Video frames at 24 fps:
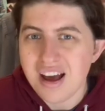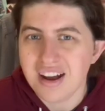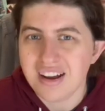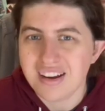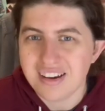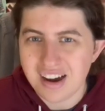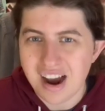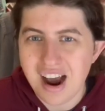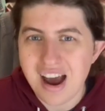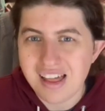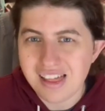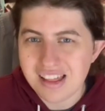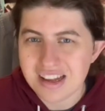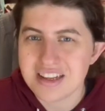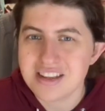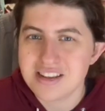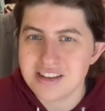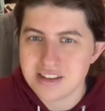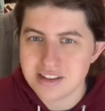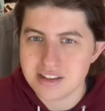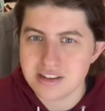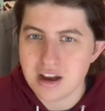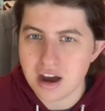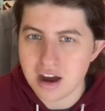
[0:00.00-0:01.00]
kind of like
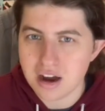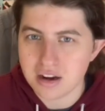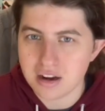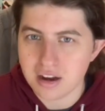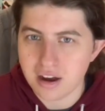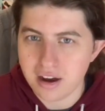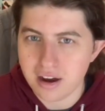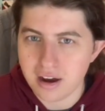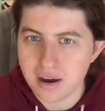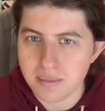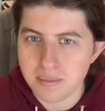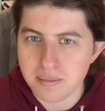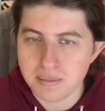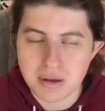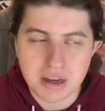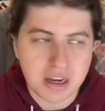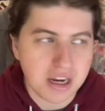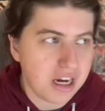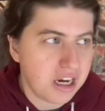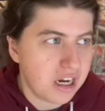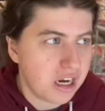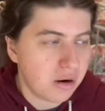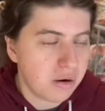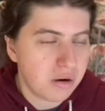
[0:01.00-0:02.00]
stock up, like,
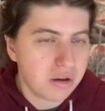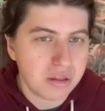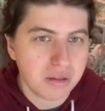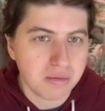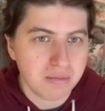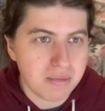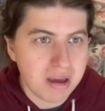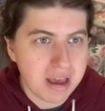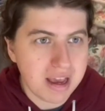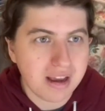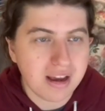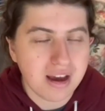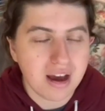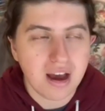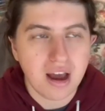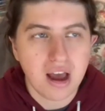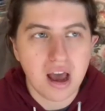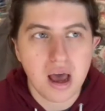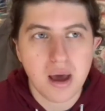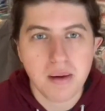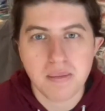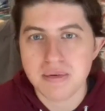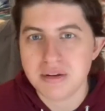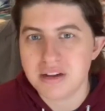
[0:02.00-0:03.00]
you know, with
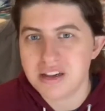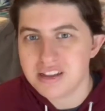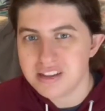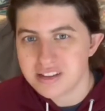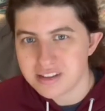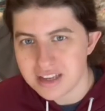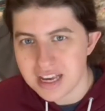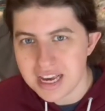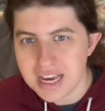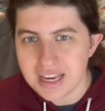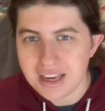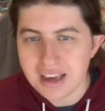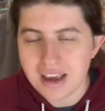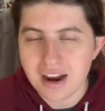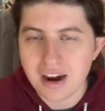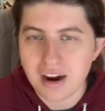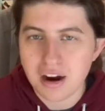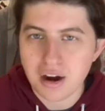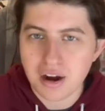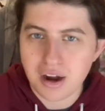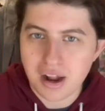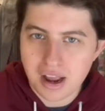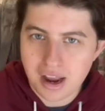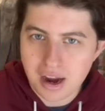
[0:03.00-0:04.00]
makeup and
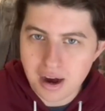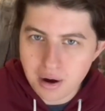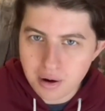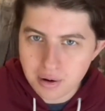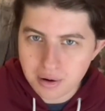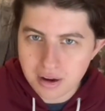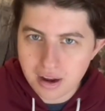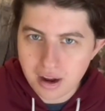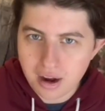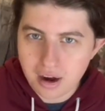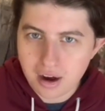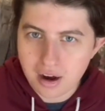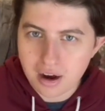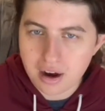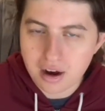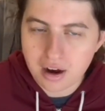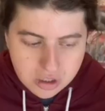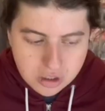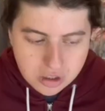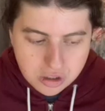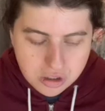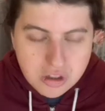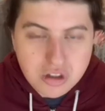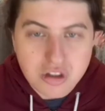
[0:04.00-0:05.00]
skincare and hair care.
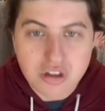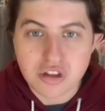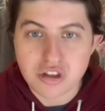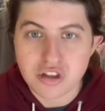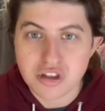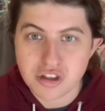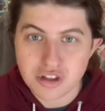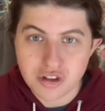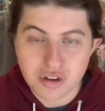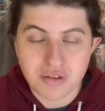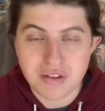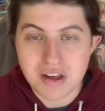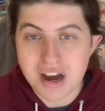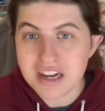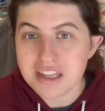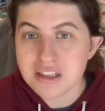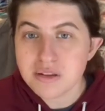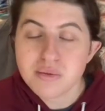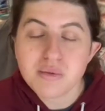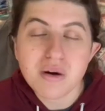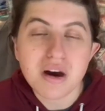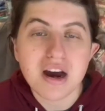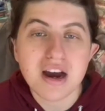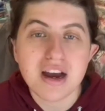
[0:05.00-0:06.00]
So
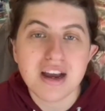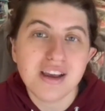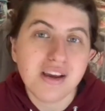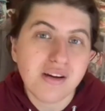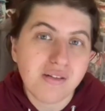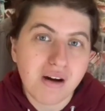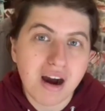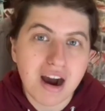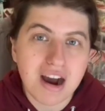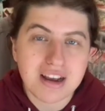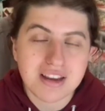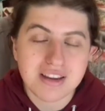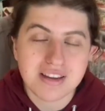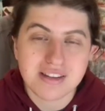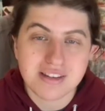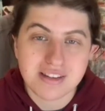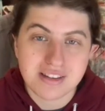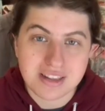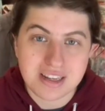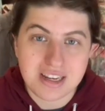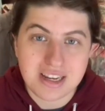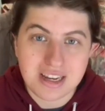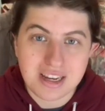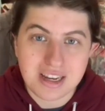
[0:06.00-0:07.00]
that's why you guys
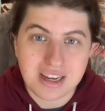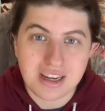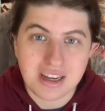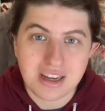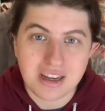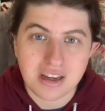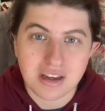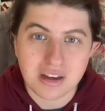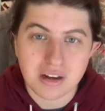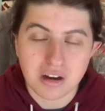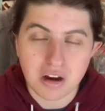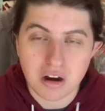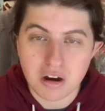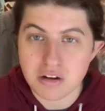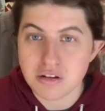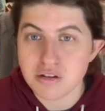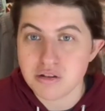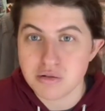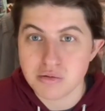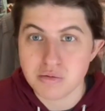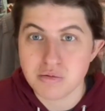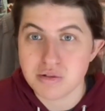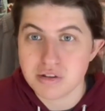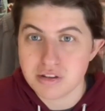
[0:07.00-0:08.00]
see, also
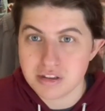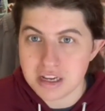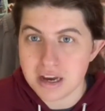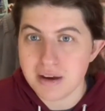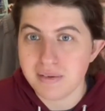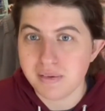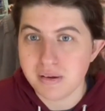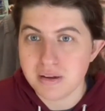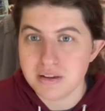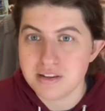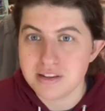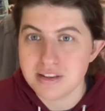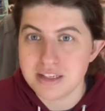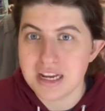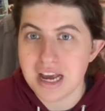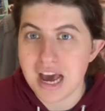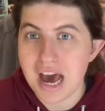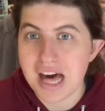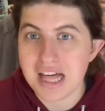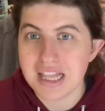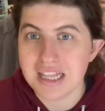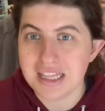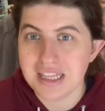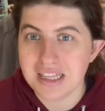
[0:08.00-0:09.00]
we'll definitely see
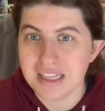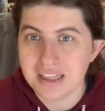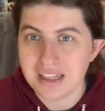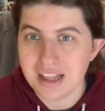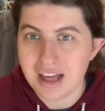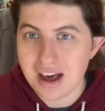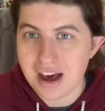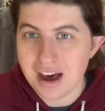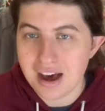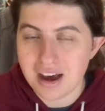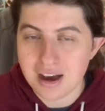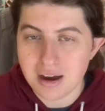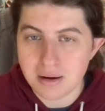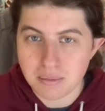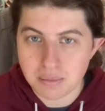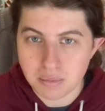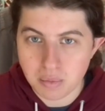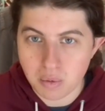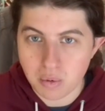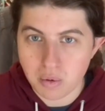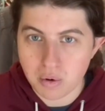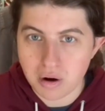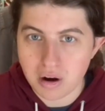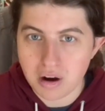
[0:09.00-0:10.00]
a lot
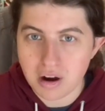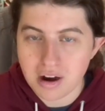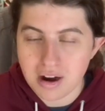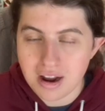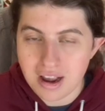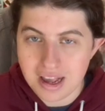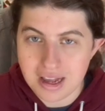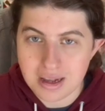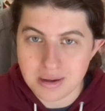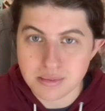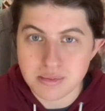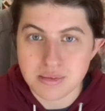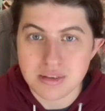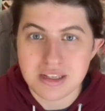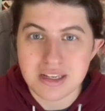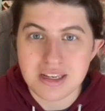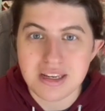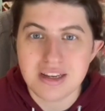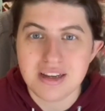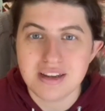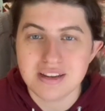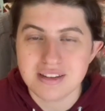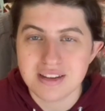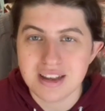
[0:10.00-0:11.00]
more
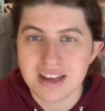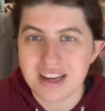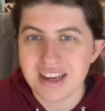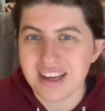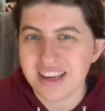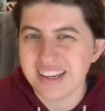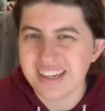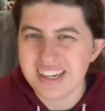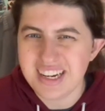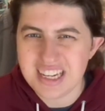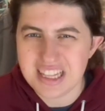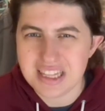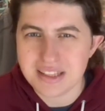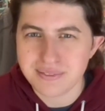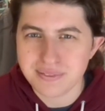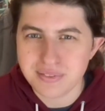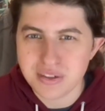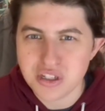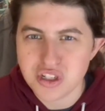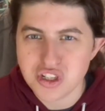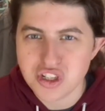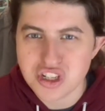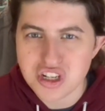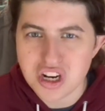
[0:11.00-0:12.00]
empties like in the
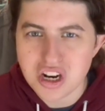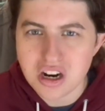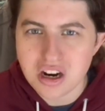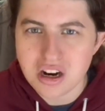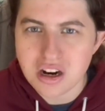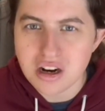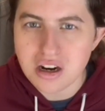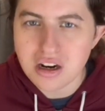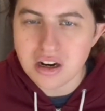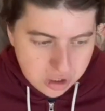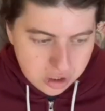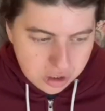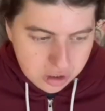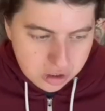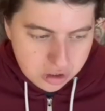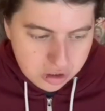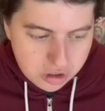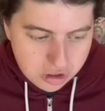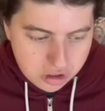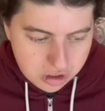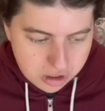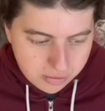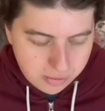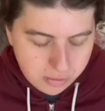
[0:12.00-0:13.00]
future.
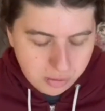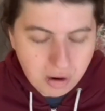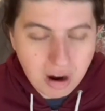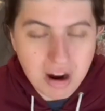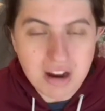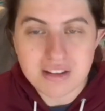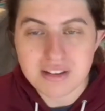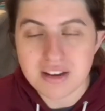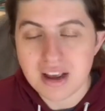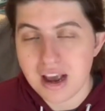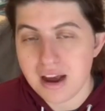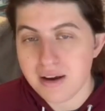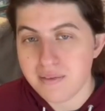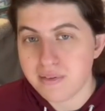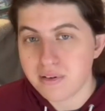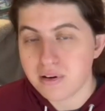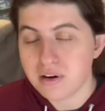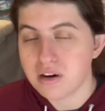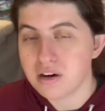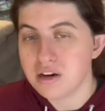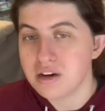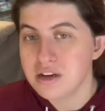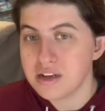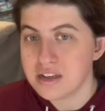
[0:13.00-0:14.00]
So if you guys
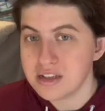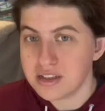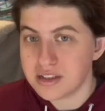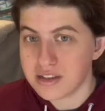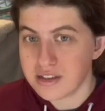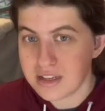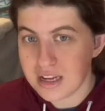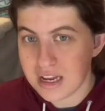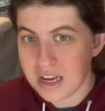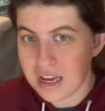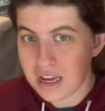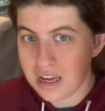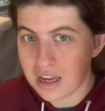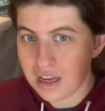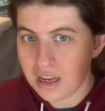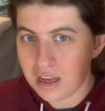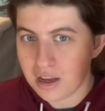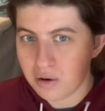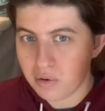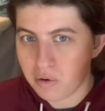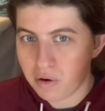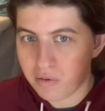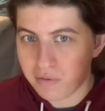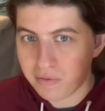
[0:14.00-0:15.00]
ever see
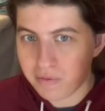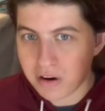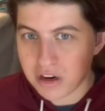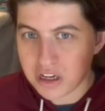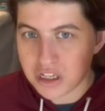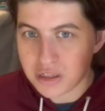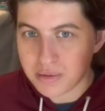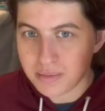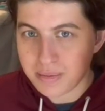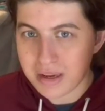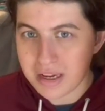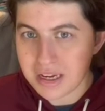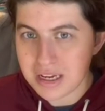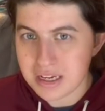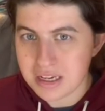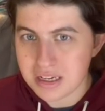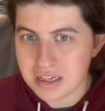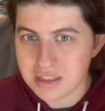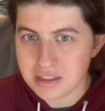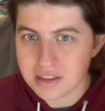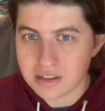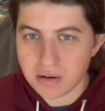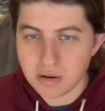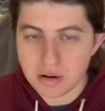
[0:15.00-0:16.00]

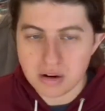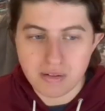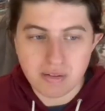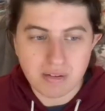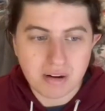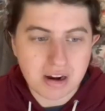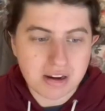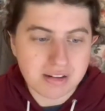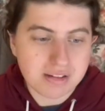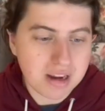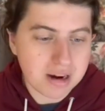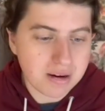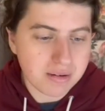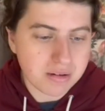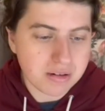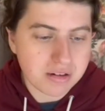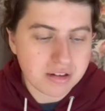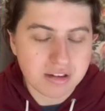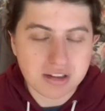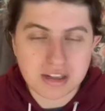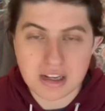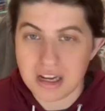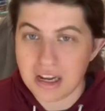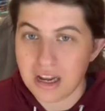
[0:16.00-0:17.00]
refreshments, or if you guys ever
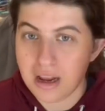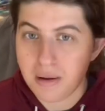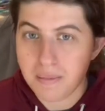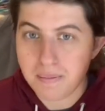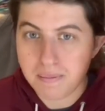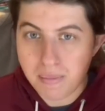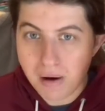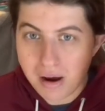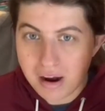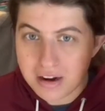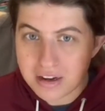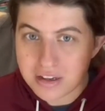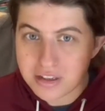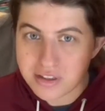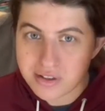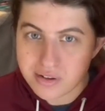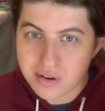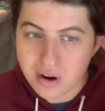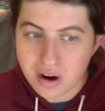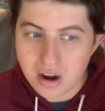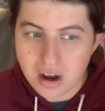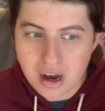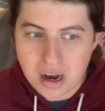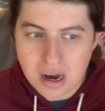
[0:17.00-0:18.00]
see body
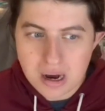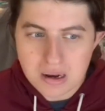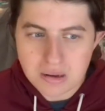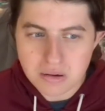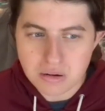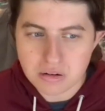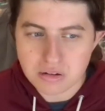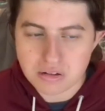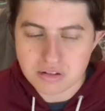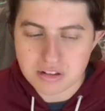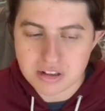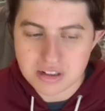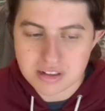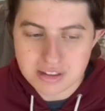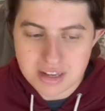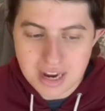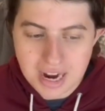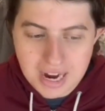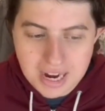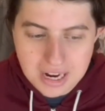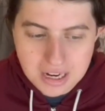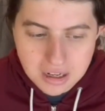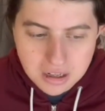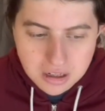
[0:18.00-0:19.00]
scrubs or
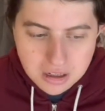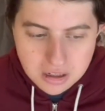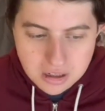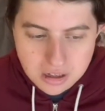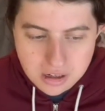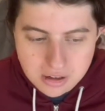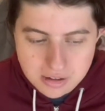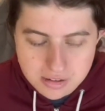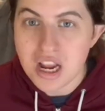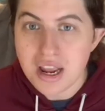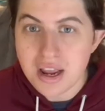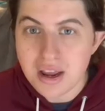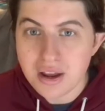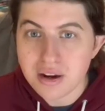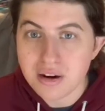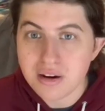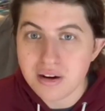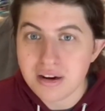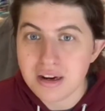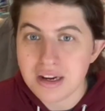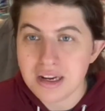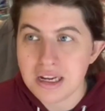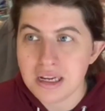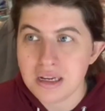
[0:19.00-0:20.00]
containers, skin
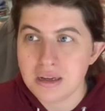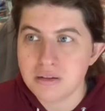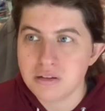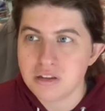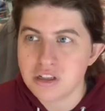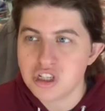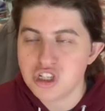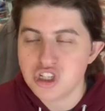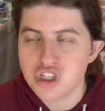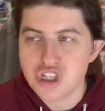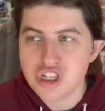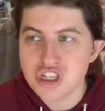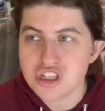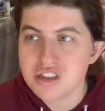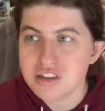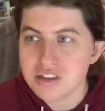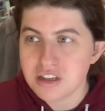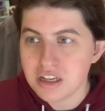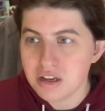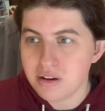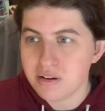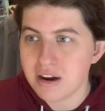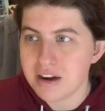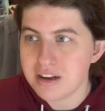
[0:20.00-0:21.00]
creams, just
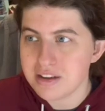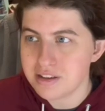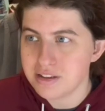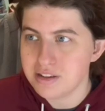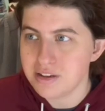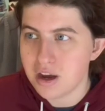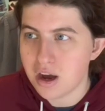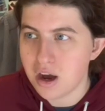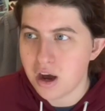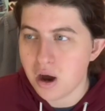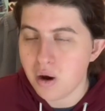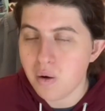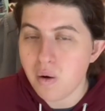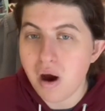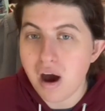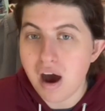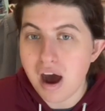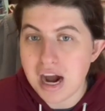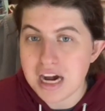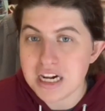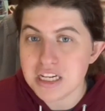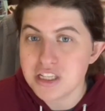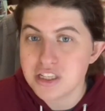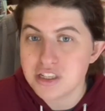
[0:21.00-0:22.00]
let you guys know,
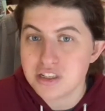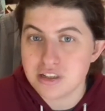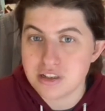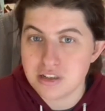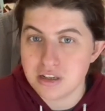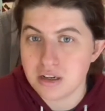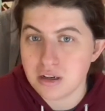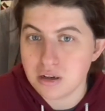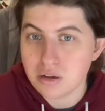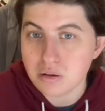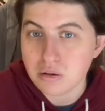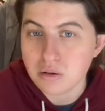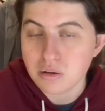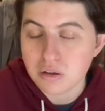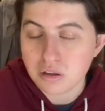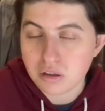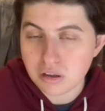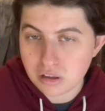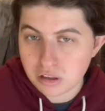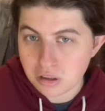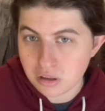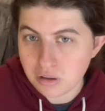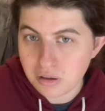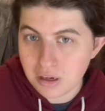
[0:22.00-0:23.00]
I still
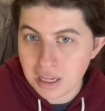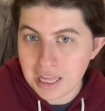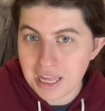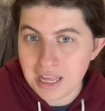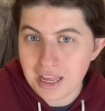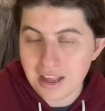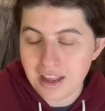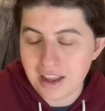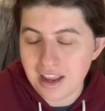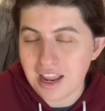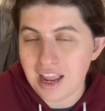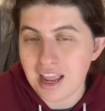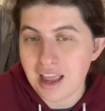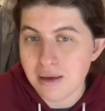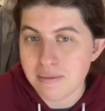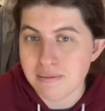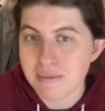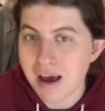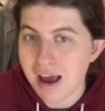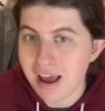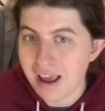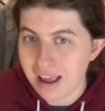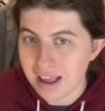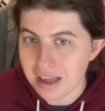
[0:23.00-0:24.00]
include it in
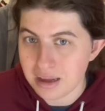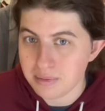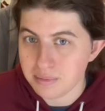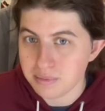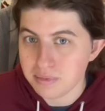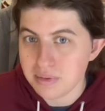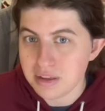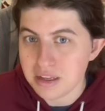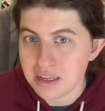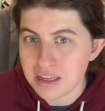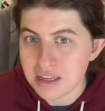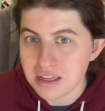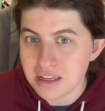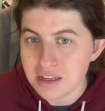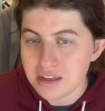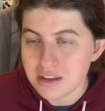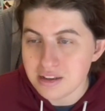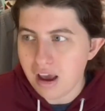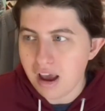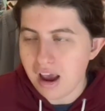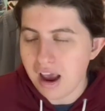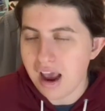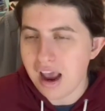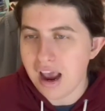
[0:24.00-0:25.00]
my empties.
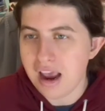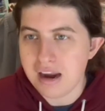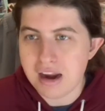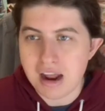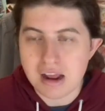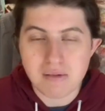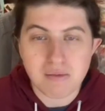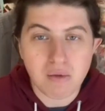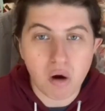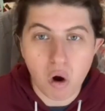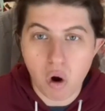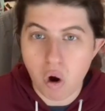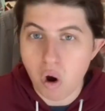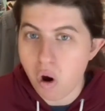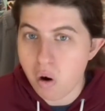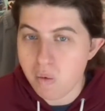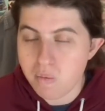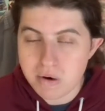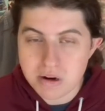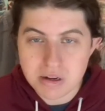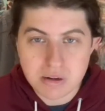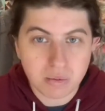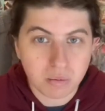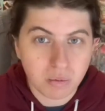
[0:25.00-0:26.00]
And I'm
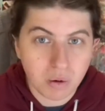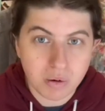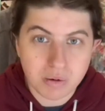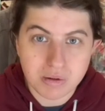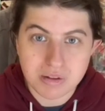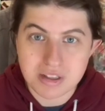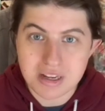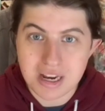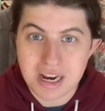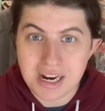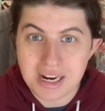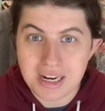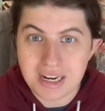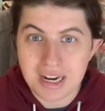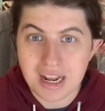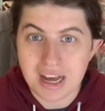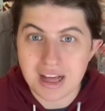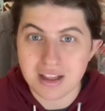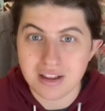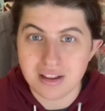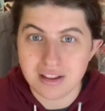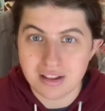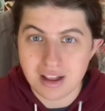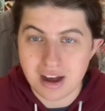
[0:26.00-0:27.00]
always rotating
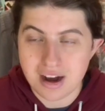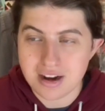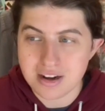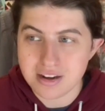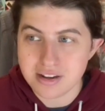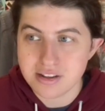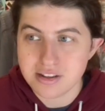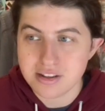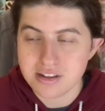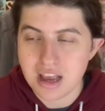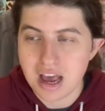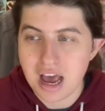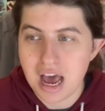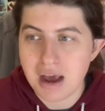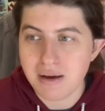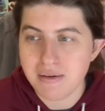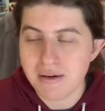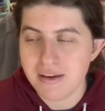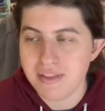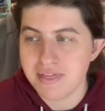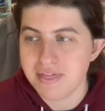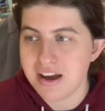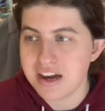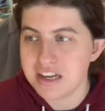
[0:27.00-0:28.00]
a lot of stuff.
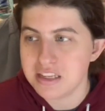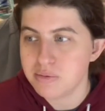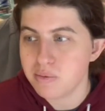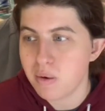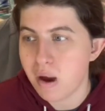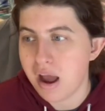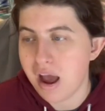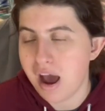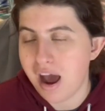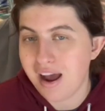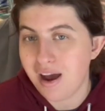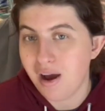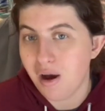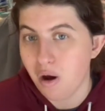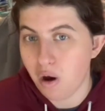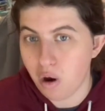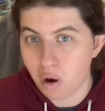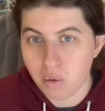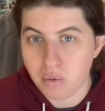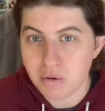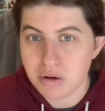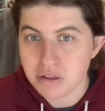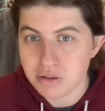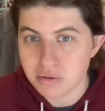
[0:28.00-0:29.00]
And that's why I
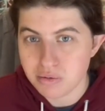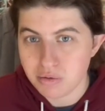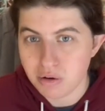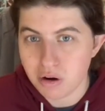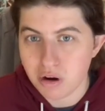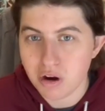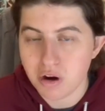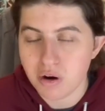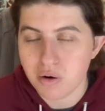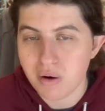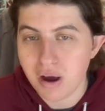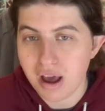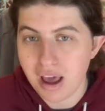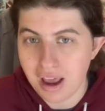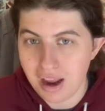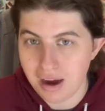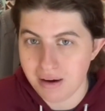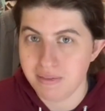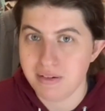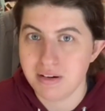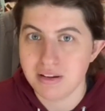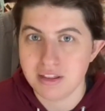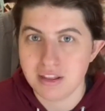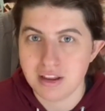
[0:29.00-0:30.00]
always throw
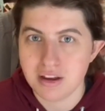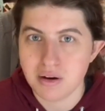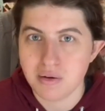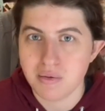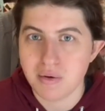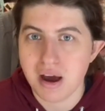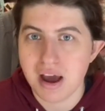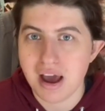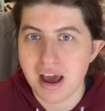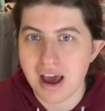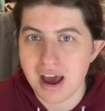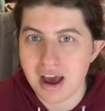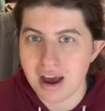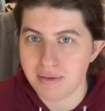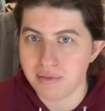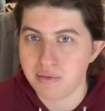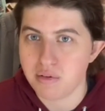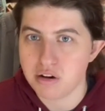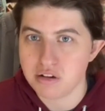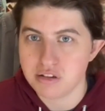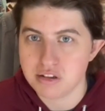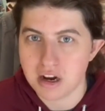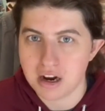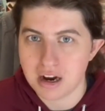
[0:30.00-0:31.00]
everything away after
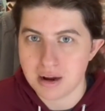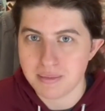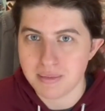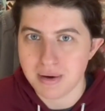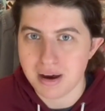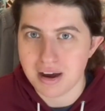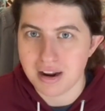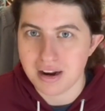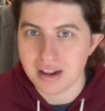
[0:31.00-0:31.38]
I talk about